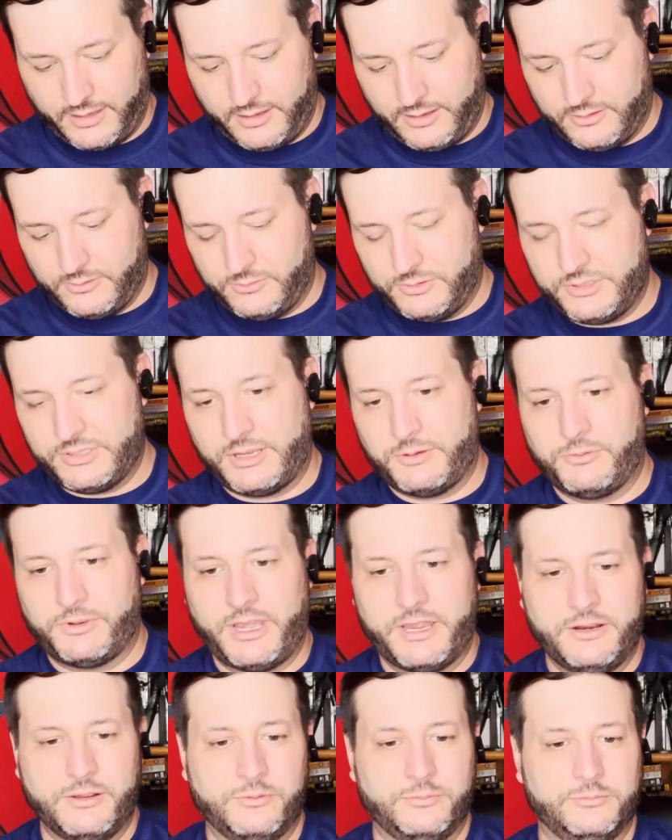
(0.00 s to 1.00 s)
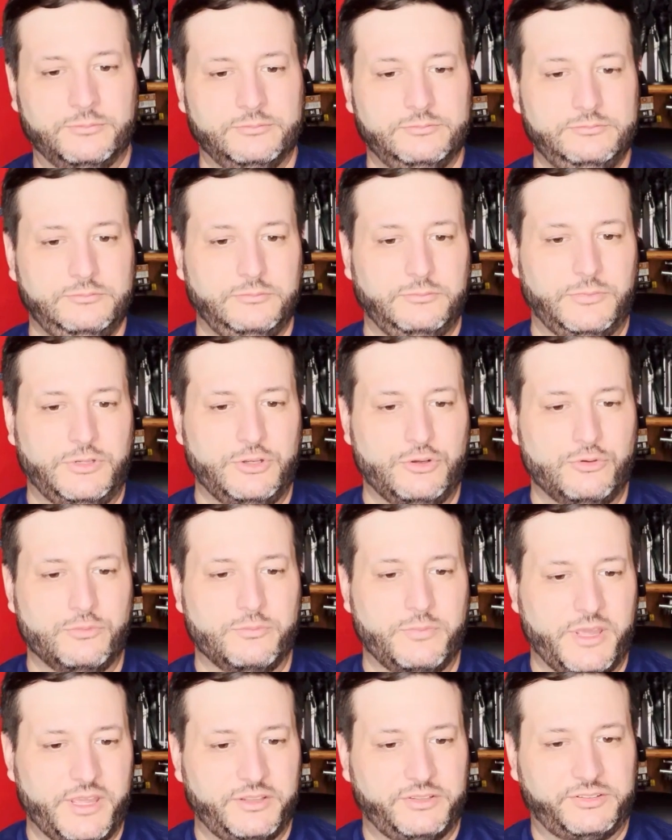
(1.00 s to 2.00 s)
Which I kind of do
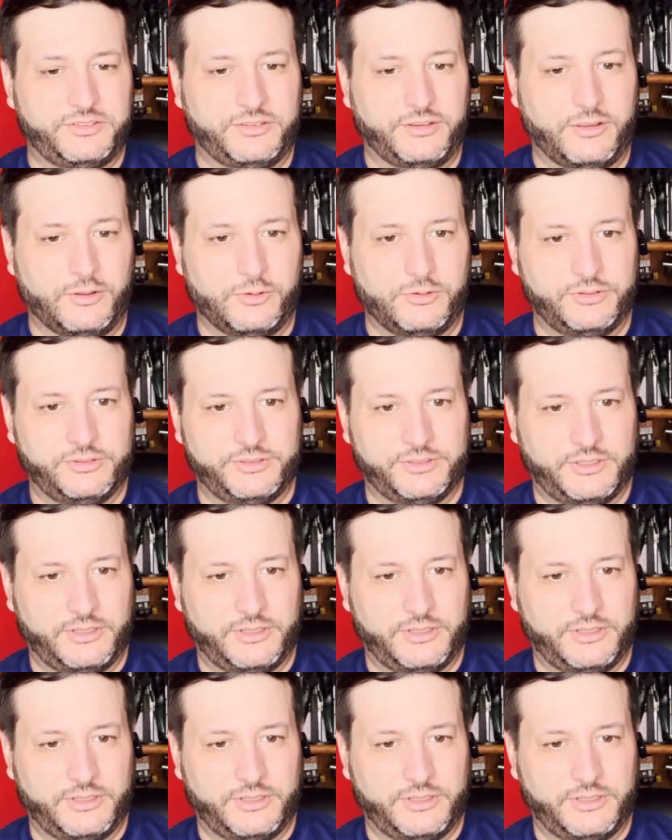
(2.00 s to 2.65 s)
miss those